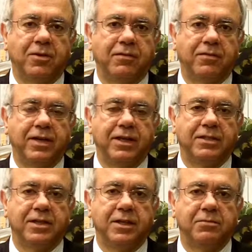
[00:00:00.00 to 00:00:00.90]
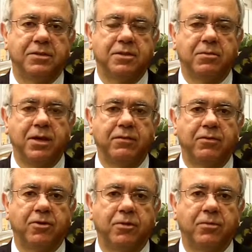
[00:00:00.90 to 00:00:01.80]
glomerulonephritis comes about
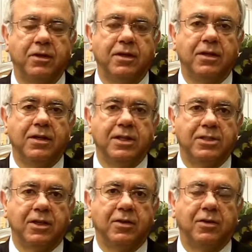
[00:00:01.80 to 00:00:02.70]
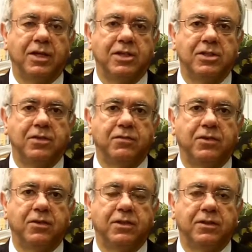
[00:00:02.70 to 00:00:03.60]
from dysregulation of
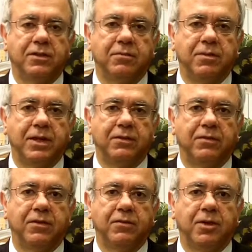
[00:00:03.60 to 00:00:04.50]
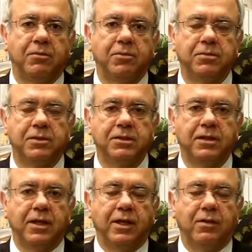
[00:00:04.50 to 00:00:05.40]
the alternative pathway of complement.
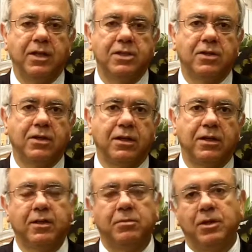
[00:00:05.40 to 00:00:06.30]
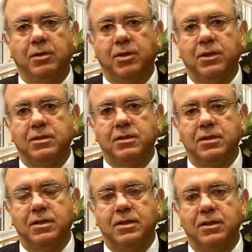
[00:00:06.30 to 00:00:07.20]
Now let's talk a little bit about
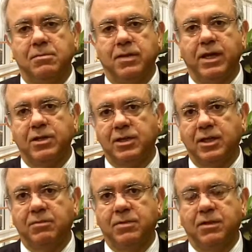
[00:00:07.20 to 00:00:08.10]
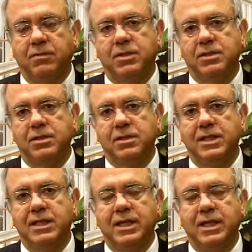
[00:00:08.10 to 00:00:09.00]
uh, the manuscript uh, which uh,
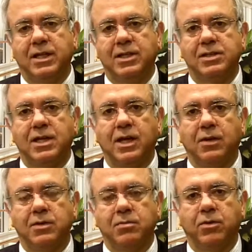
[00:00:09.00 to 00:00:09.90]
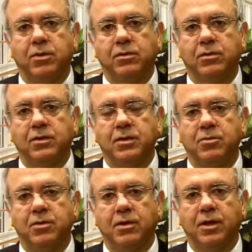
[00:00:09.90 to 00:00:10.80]
details how the monoclonal
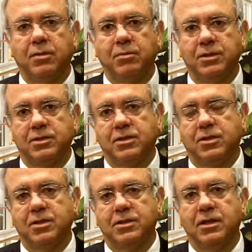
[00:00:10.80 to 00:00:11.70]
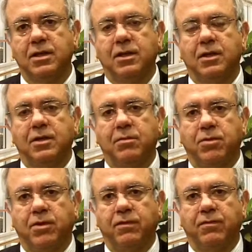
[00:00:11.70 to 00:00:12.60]
immunoglobulins cause a
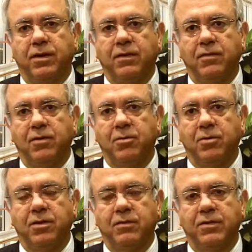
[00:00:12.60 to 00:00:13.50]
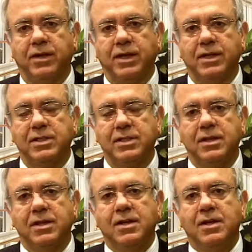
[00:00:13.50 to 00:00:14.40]
proliferative glomerulonephritis.